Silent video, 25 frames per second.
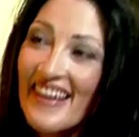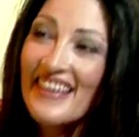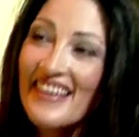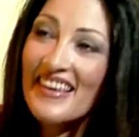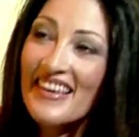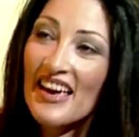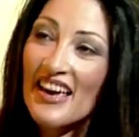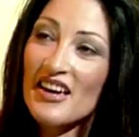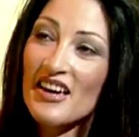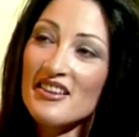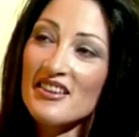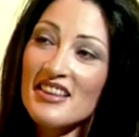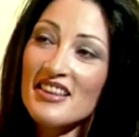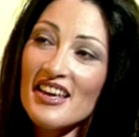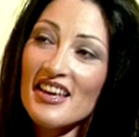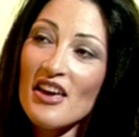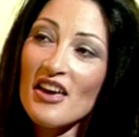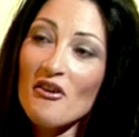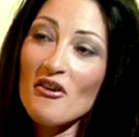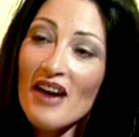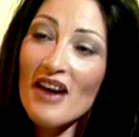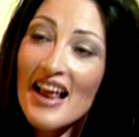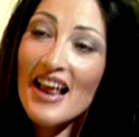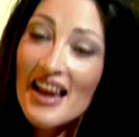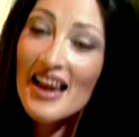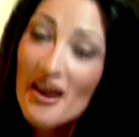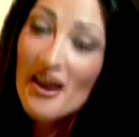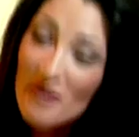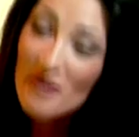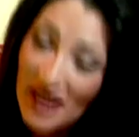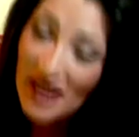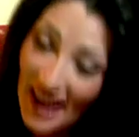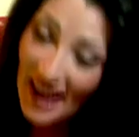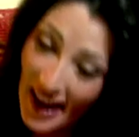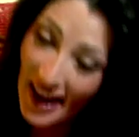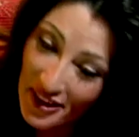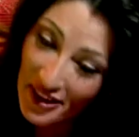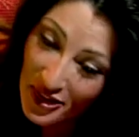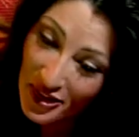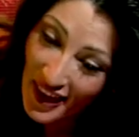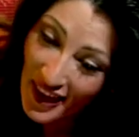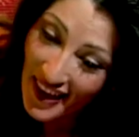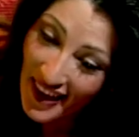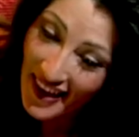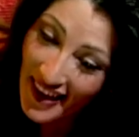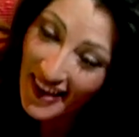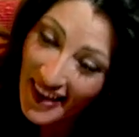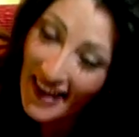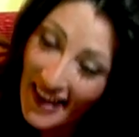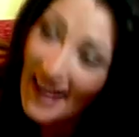Yeah, like, they go, hello,
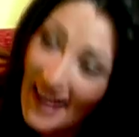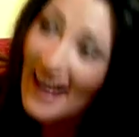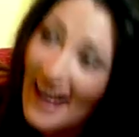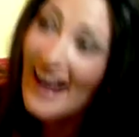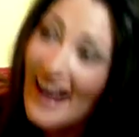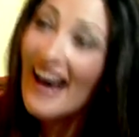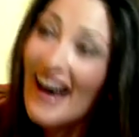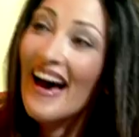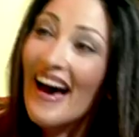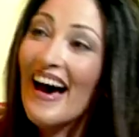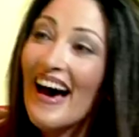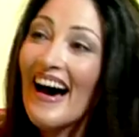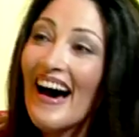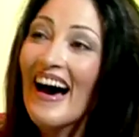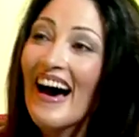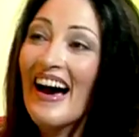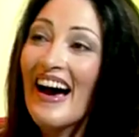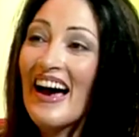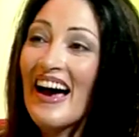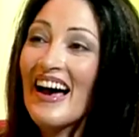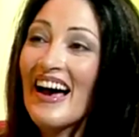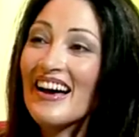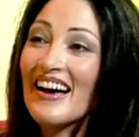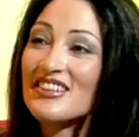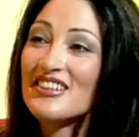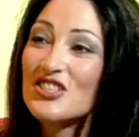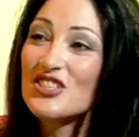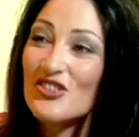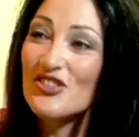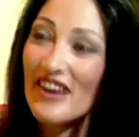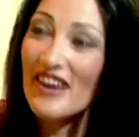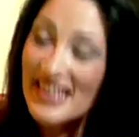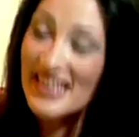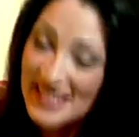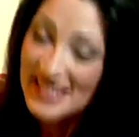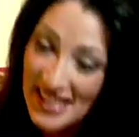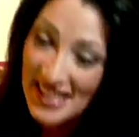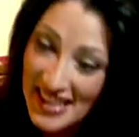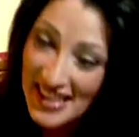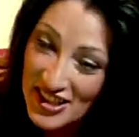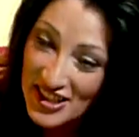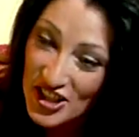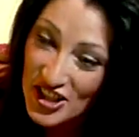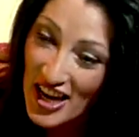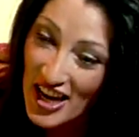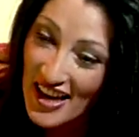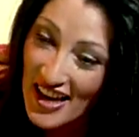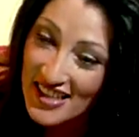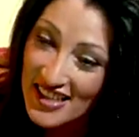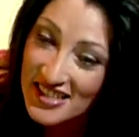Cathy! Straight into the
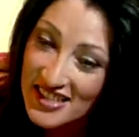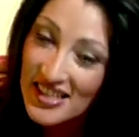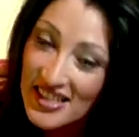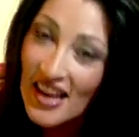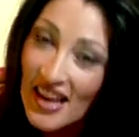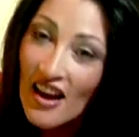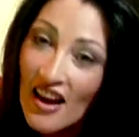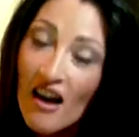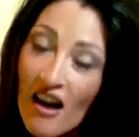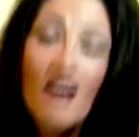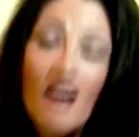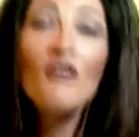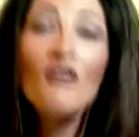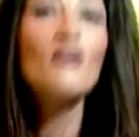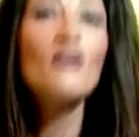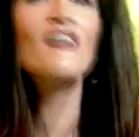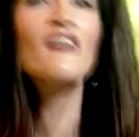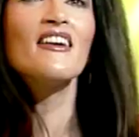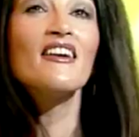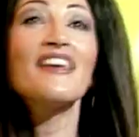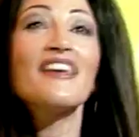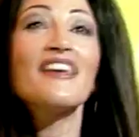chest. Oh, yeah.